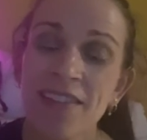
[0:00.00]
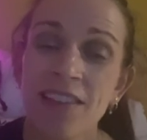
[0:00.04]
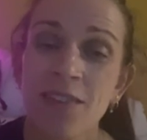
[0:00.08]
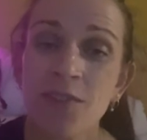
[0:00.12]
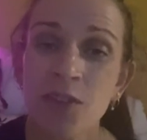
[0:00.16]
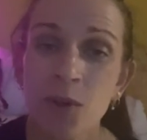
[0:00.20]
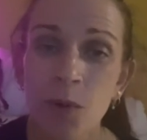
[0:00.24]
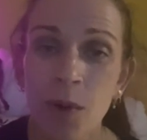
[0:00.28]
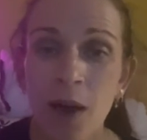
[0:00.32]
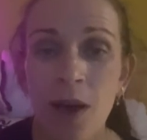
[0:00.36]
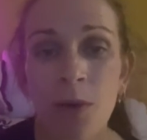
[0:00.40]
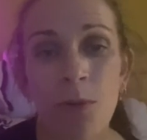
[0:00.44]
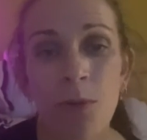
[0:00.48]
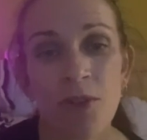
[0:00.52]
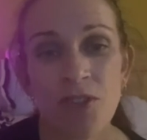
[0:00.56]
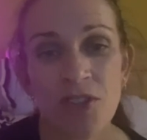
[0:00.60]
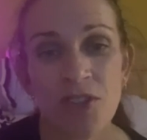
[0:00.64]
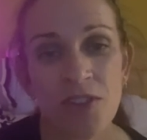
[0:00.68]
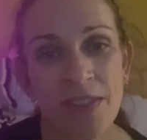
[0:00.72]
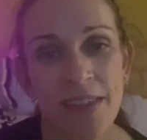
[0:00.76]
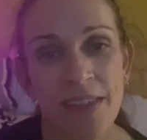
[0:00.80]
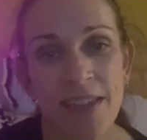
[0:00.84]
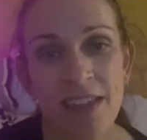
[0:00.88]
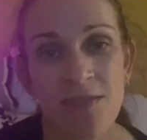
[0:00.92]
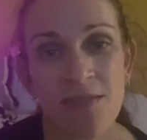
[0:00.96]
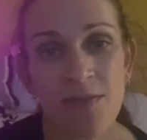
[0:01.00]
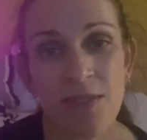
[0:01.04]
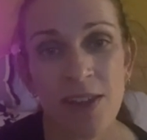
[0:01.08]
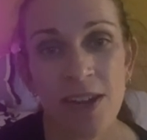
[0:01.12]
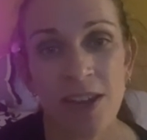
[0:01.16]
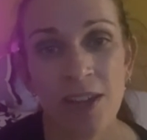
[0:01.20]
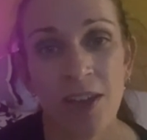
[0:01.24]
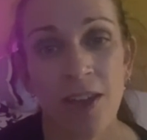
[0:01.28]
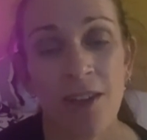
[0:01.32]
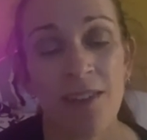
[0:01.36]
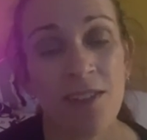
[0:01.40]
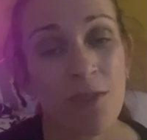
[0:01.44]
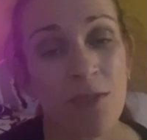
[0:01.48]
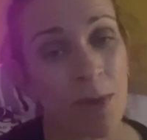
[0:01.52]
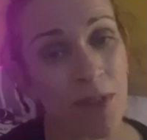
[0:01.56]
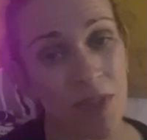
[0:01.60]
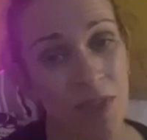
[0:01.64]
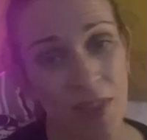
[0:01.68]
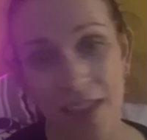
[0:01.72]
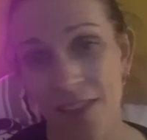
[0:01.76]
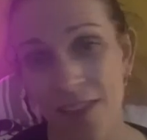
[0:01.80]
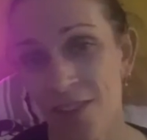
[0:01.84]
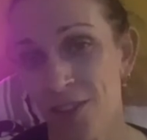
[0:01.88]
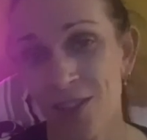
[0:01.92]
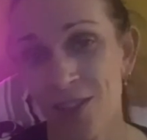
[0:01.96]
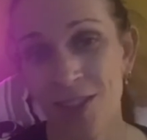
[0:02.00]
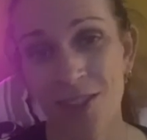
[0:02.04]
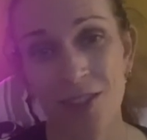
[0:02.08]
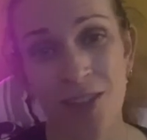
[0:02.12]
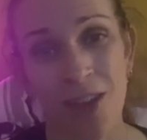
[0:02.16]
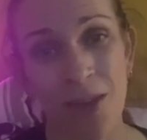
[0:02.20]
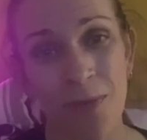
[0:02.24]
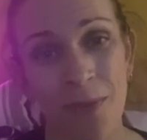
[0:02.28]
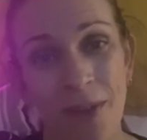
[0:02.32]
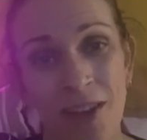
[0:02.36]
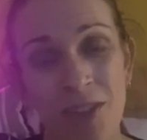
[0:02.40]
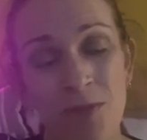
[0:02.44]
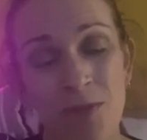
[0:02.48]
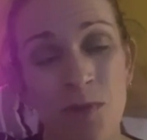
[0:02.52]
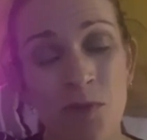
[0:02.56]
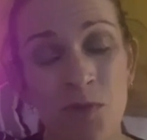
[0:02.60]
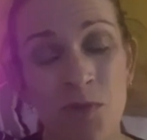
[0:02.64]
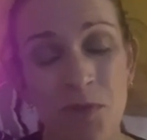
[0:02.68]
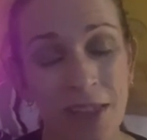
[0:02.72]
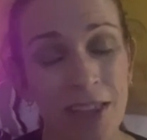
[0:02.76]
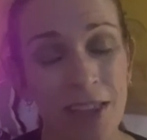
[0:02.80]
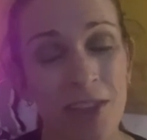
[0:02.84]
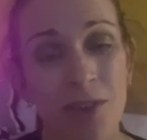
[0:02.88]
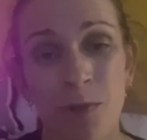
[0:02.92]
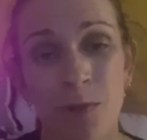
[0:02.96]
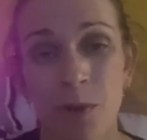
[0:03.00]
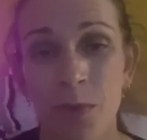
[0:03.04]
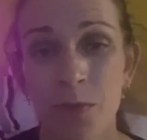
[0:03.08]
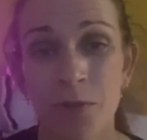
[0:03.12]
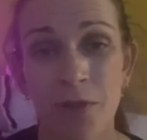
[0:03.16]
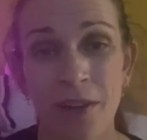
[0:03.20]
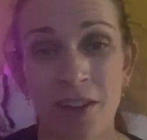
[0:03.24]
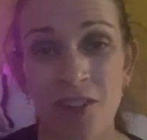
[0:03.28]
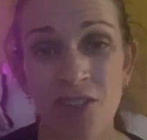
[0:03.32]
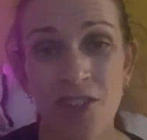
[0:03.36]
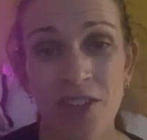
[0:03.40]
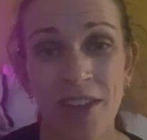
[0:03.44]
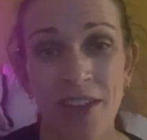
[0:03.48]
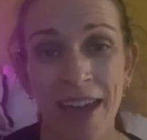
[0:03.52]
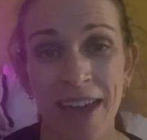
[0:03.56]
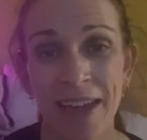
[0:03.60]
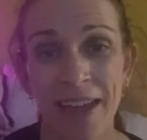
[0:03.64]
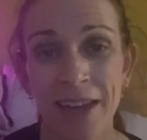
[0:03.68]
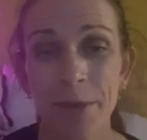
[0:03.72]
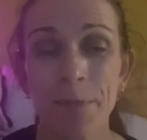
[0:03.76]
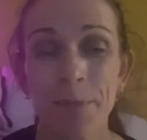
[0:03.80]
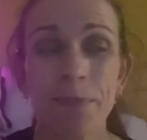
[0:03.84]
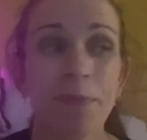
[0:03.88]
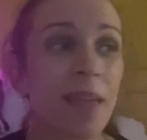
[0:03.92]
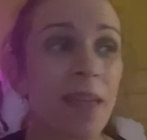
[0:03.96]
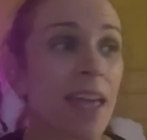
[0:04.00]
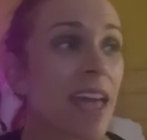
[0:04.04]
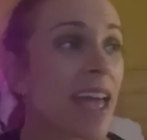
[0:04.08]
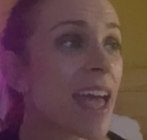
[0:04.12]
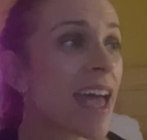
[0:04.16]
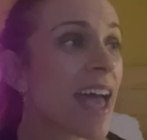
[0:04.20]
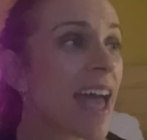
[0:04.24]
if you are watching these videos, we thank you so much. We really do appreciate it.